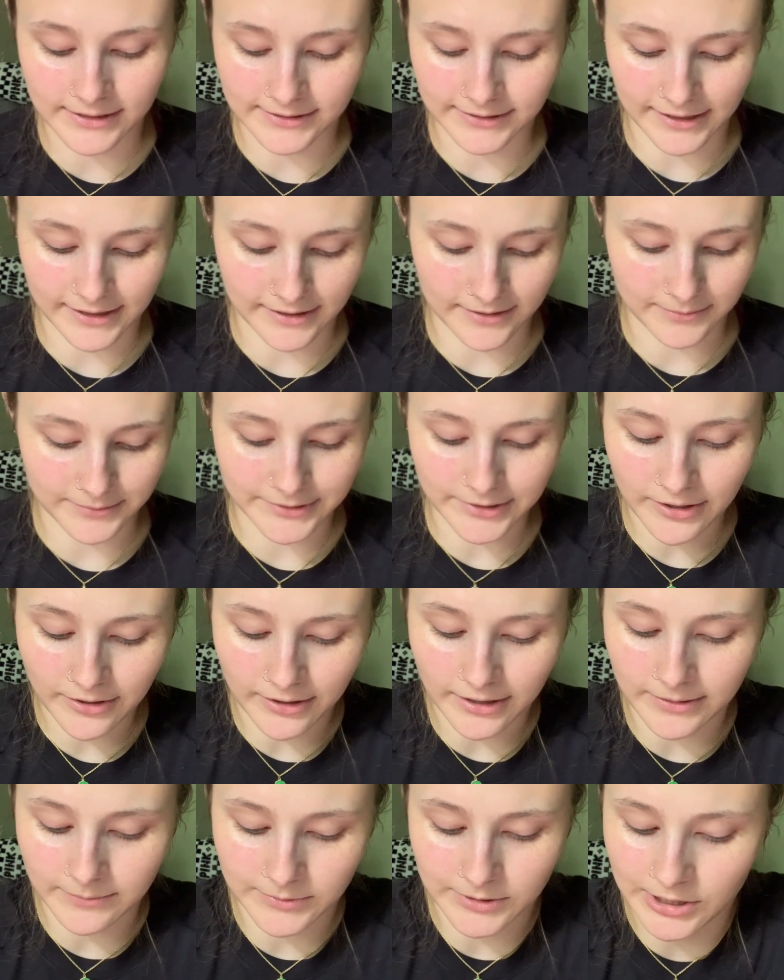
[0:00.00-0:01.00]
say it. I'm
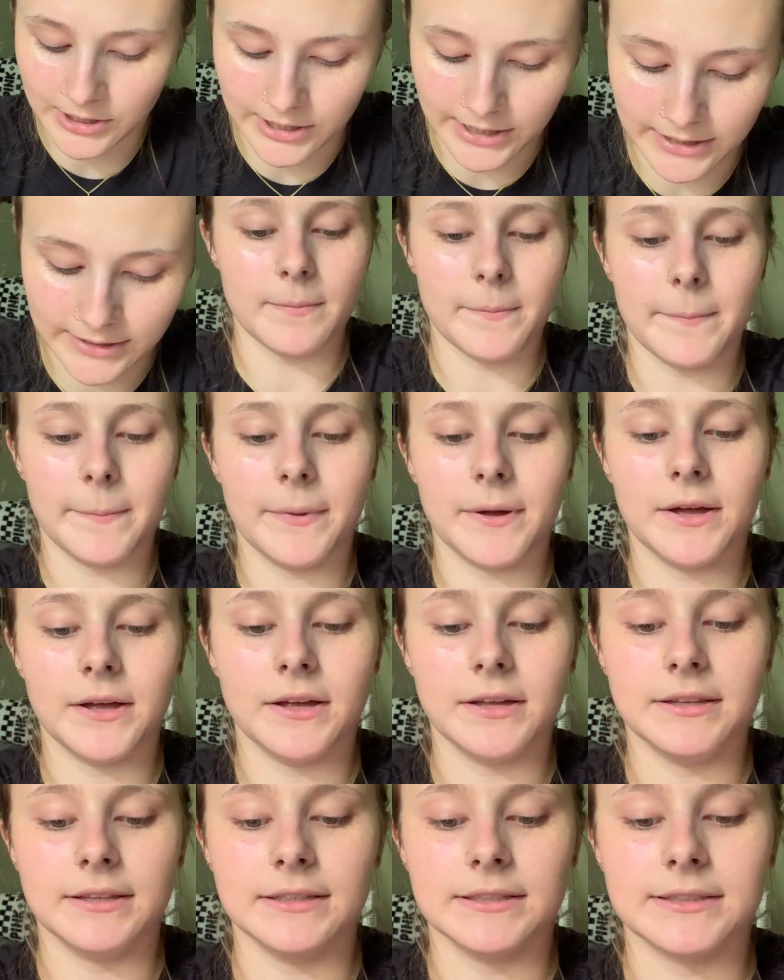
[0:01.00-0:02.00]
sorry.
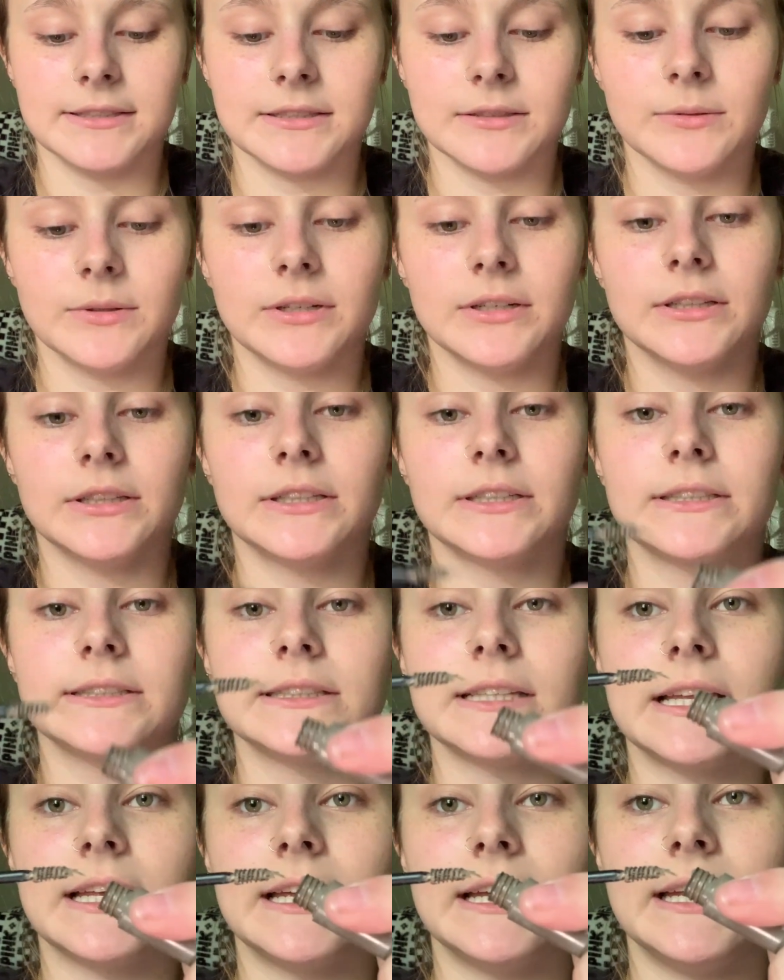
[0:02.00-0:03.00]
But this is what it looks
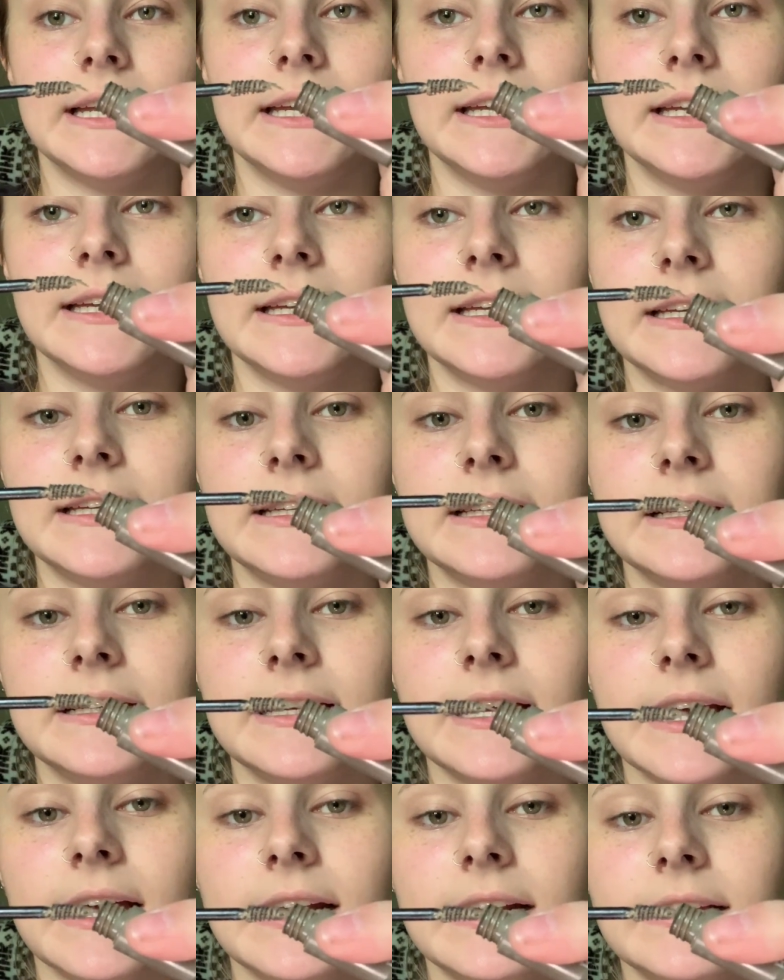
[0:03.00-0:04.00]
like. It
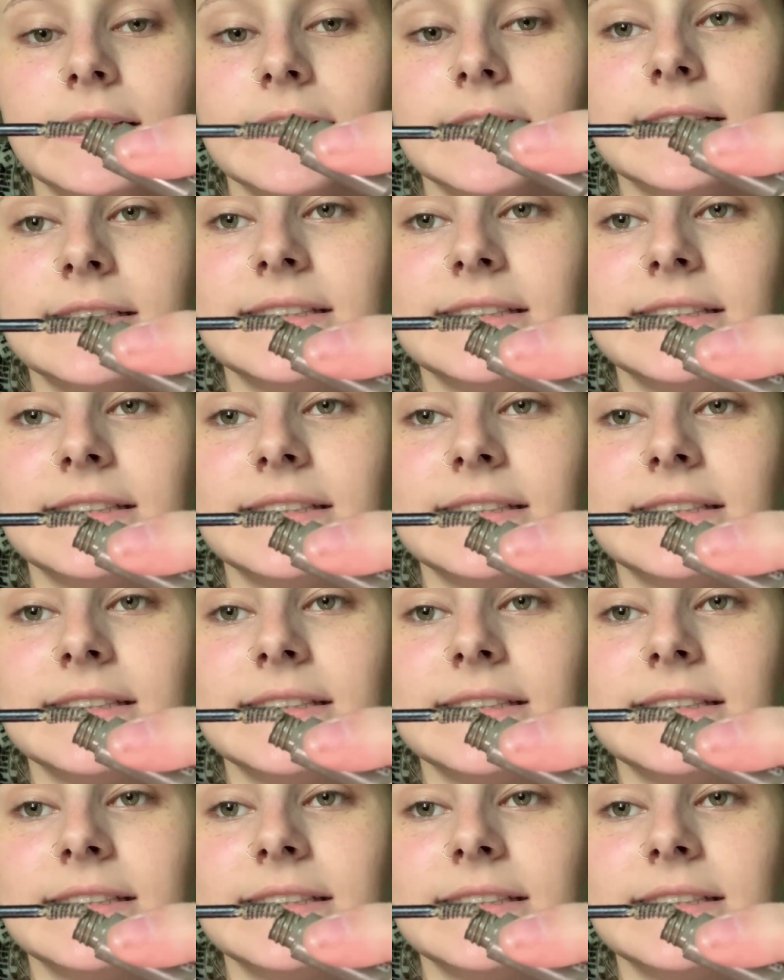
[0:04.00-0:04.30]
kind of looks